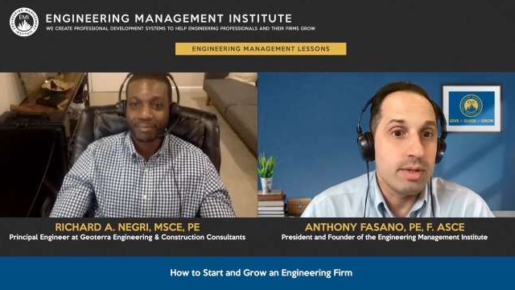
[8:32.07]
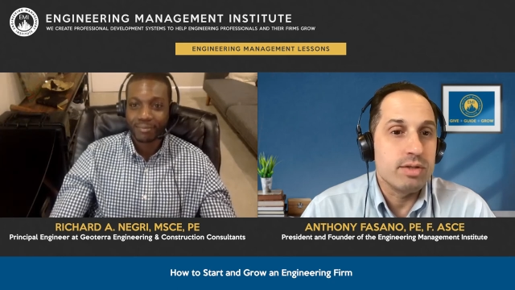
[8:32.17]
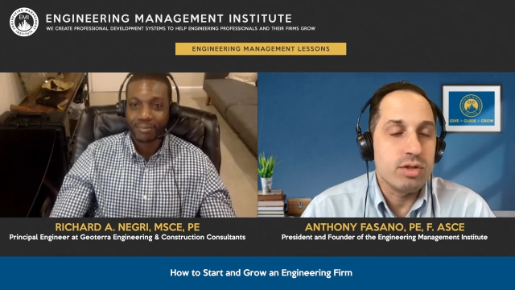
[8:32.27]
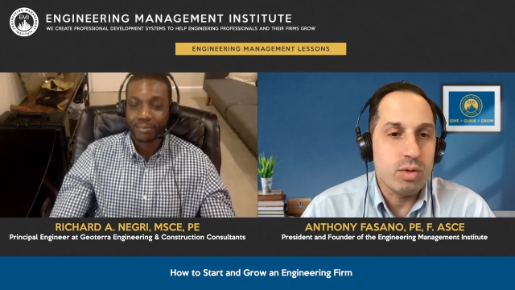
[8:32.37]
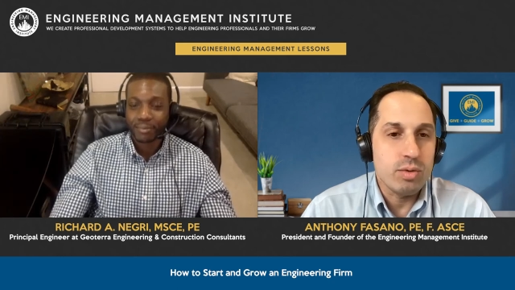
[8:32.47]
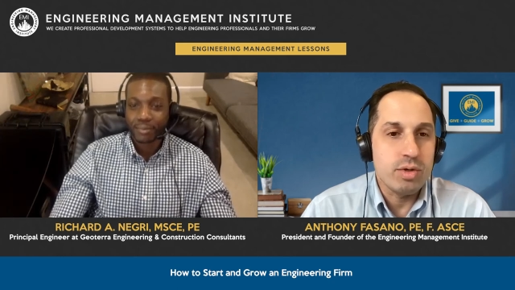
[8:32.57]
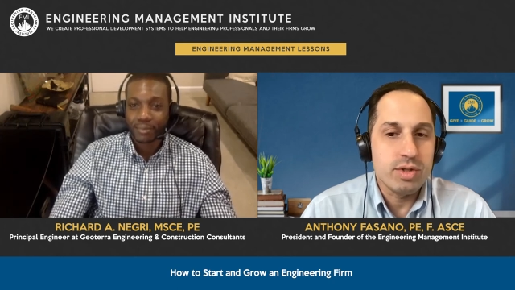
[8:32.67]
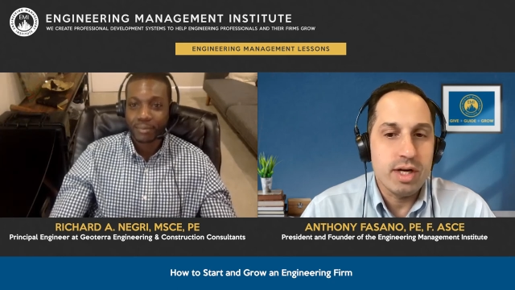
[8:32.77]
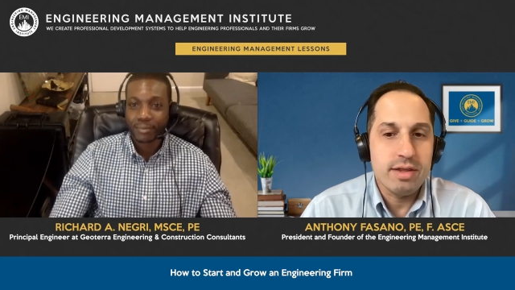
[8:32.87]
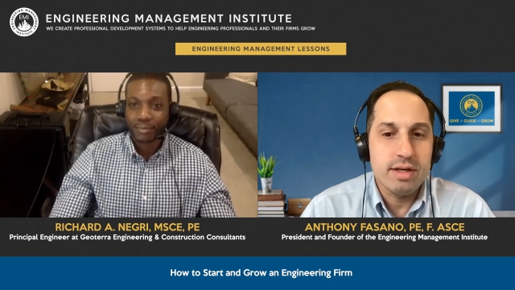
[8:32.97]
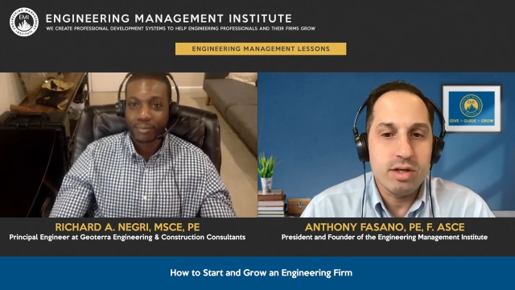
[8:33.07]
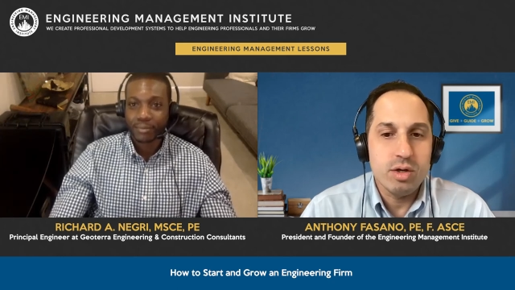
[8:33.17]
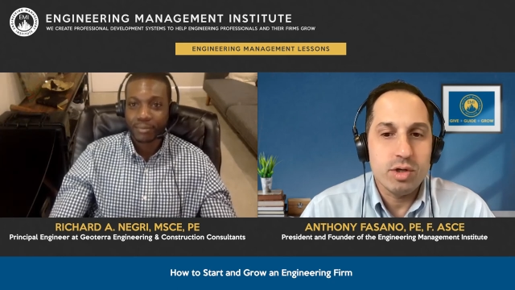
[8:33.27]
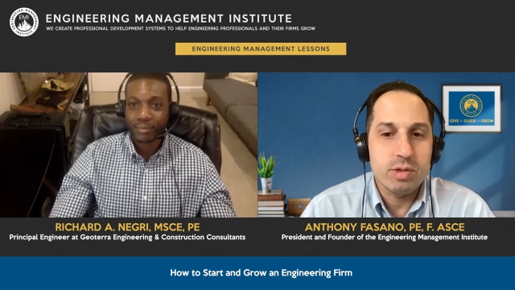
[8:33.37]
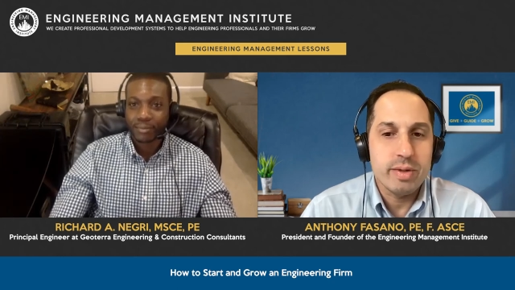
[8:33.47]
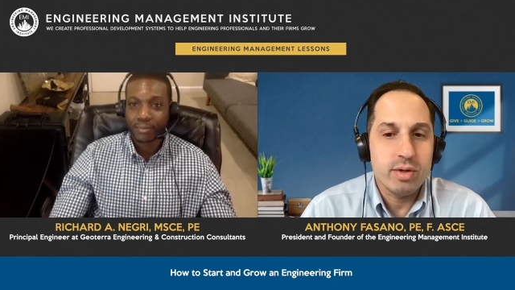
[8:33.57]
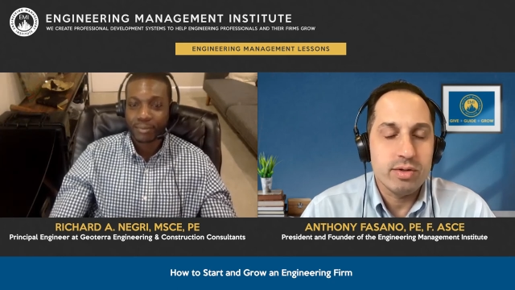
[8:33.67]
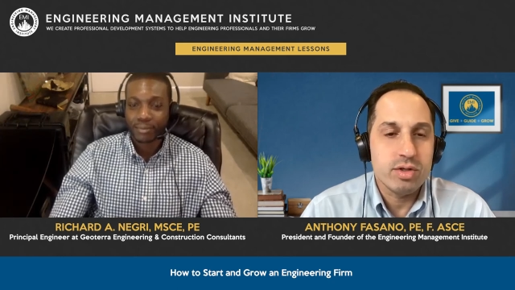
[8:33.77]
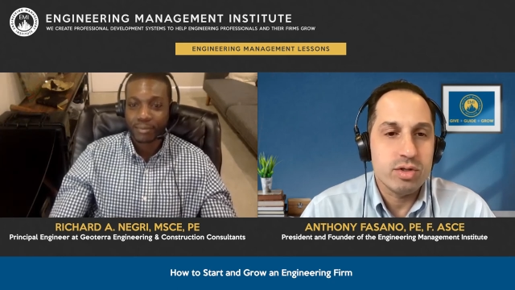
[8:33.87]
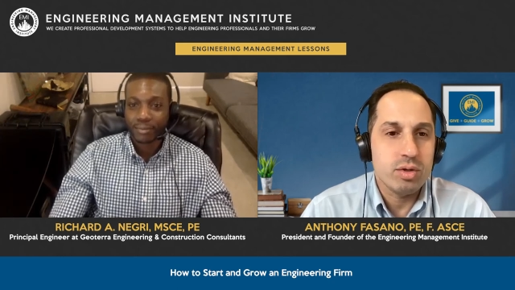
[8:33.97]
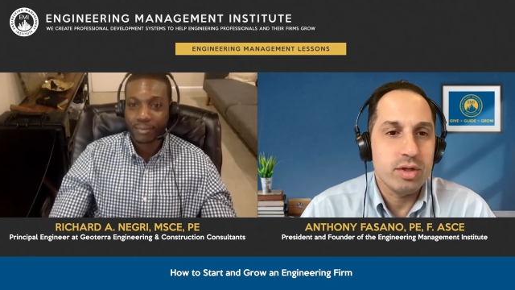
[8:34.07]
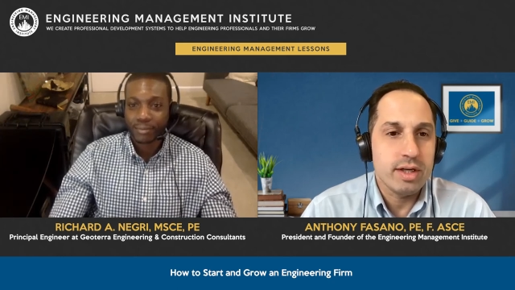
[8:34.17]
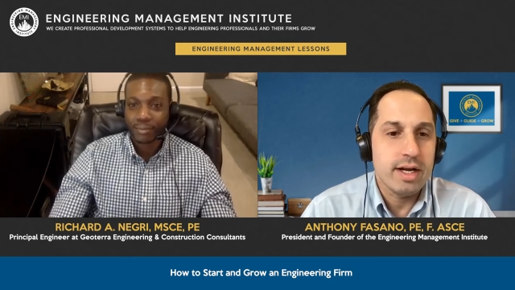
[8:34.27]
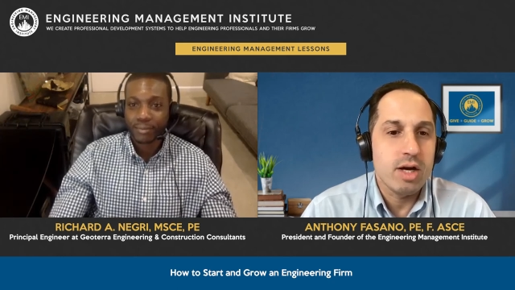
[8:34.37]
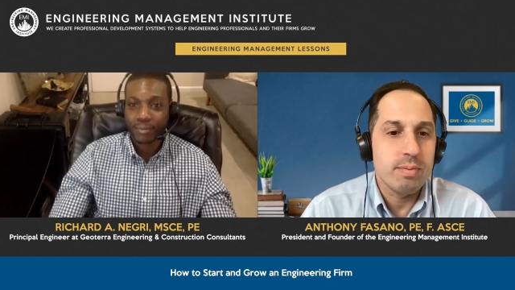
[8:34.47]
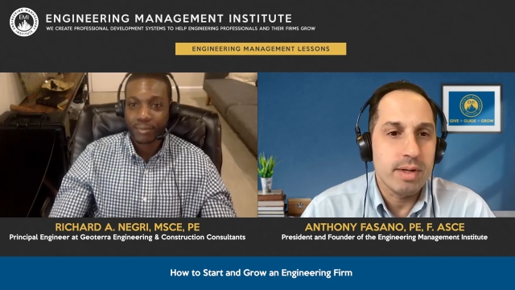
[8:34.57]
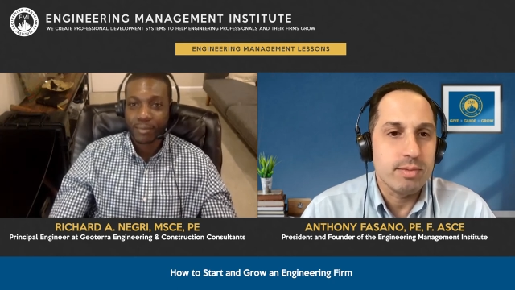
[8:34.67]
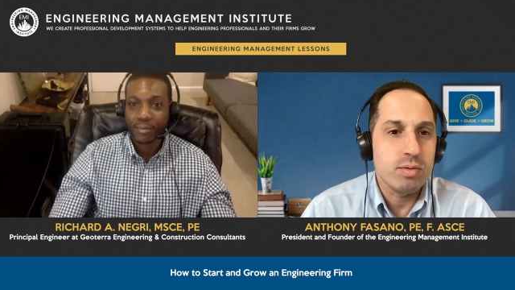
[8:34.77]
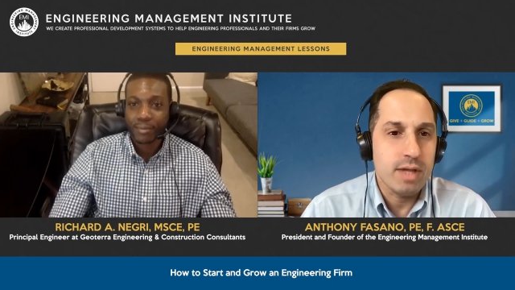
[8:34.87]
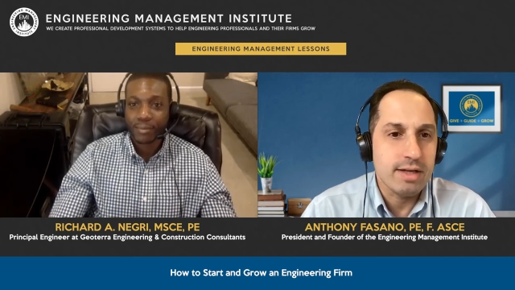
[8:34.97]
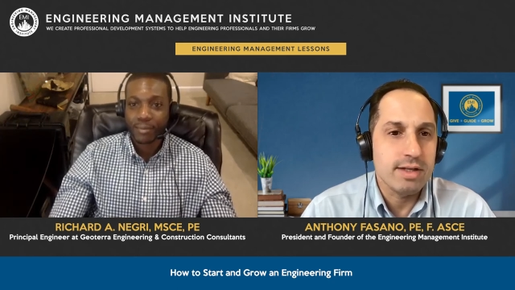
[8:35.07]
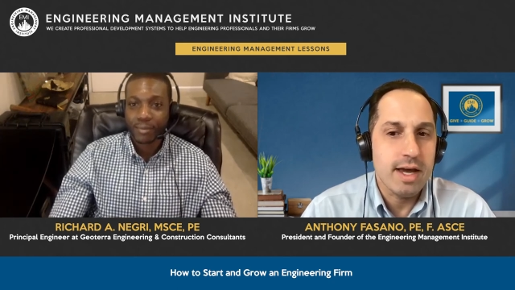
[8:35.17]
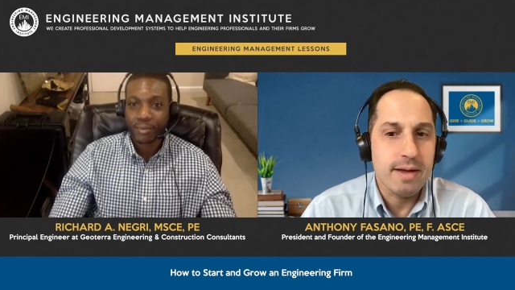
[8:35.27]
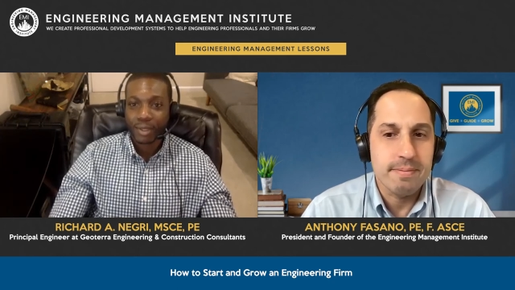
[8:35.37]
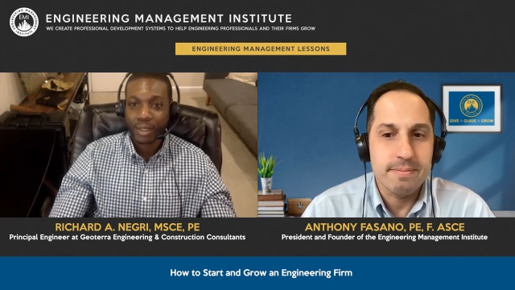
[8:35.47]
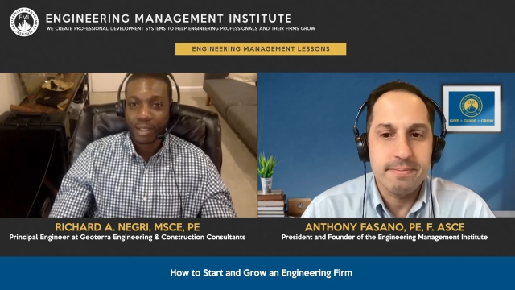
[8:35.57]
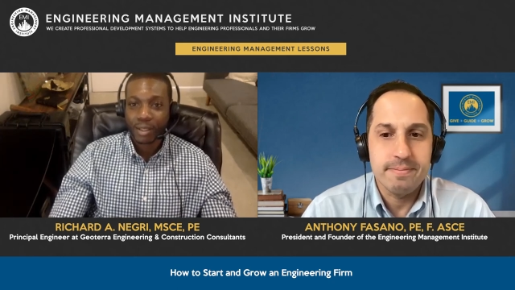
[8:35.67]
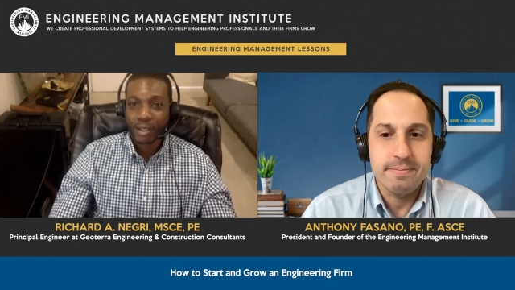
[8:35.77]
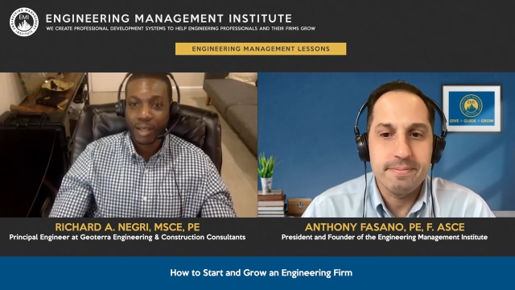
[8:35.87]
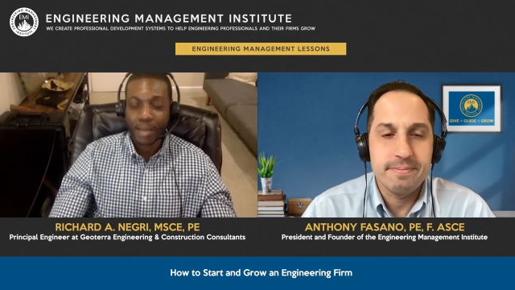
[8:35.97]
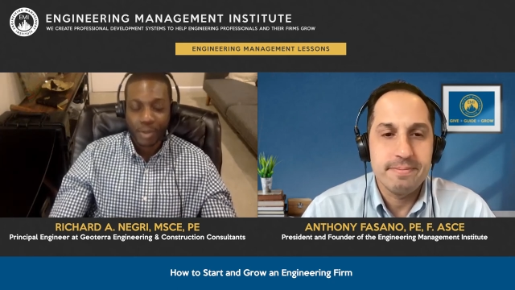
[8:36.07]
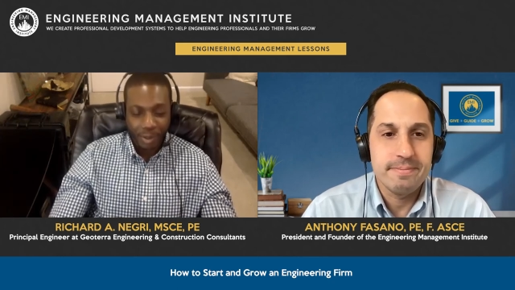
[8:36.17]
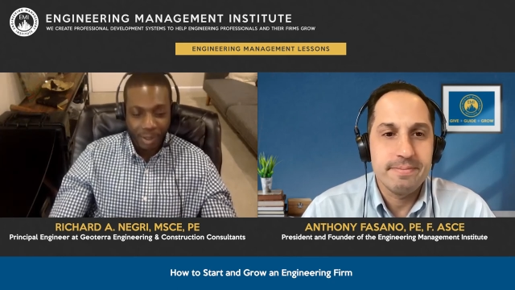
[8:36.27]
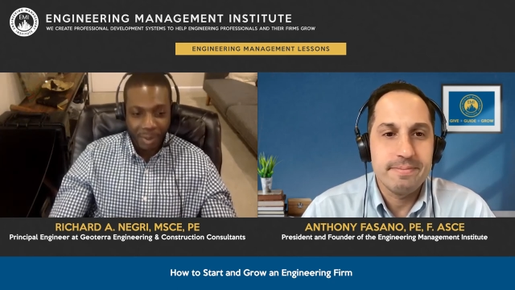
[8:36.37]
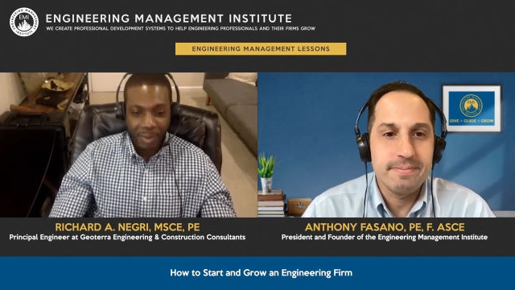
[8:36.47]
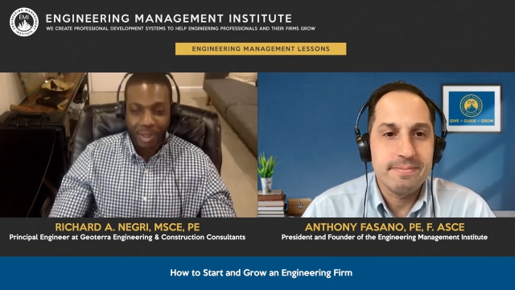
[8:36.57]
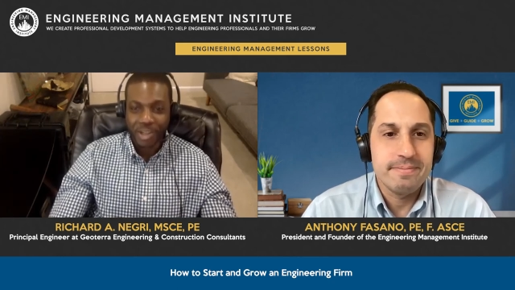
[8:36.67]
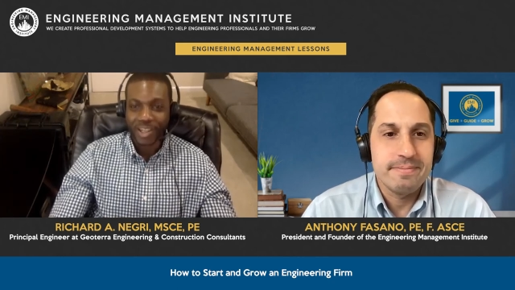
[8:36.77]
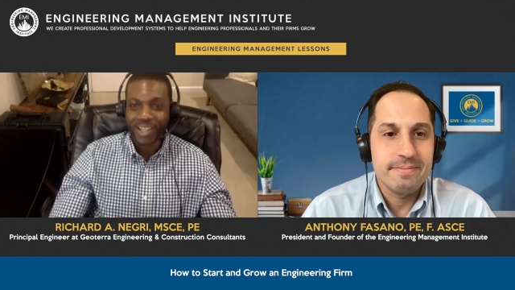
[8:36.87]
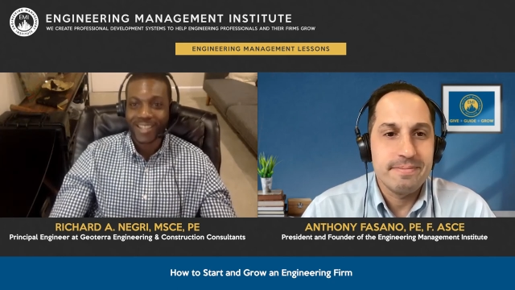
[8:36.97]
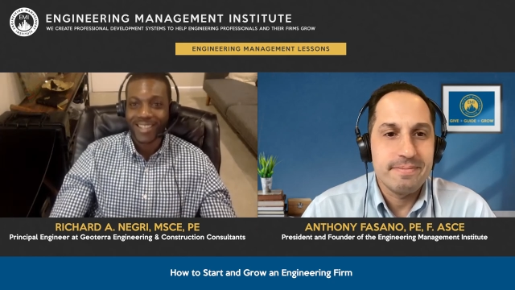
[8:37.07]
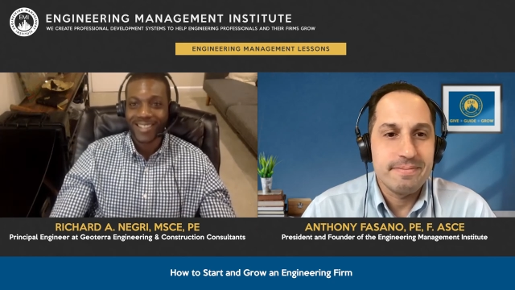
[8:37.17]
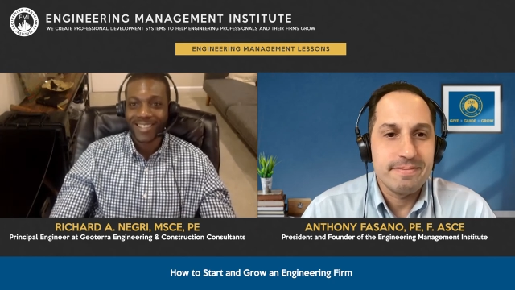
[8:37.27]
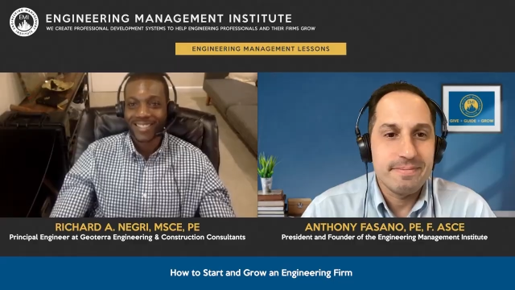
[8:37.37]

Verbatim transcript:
Speaker 1: business owners, and I think your experience is certainly going to help them. So thanks again. Absolutely. My pleasure, Anthony.